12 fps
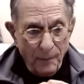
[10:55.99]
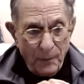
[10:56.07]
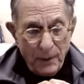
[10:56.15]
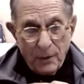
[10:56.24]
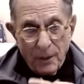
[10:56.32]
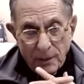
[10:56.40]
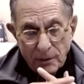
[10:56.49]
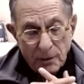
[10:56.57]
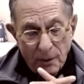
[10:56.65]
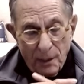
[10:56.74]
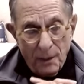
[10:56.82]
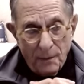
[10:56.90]
because
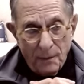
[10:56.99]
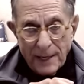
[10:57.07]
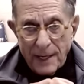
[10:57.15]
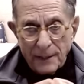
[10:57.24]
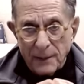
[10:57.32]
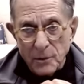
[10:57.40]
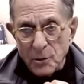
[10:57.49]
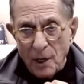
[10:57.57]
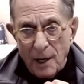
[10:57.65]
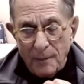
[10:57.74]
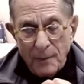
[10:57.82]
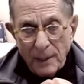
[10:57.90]
uh, I got the
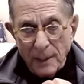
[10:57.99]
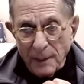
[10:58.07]
job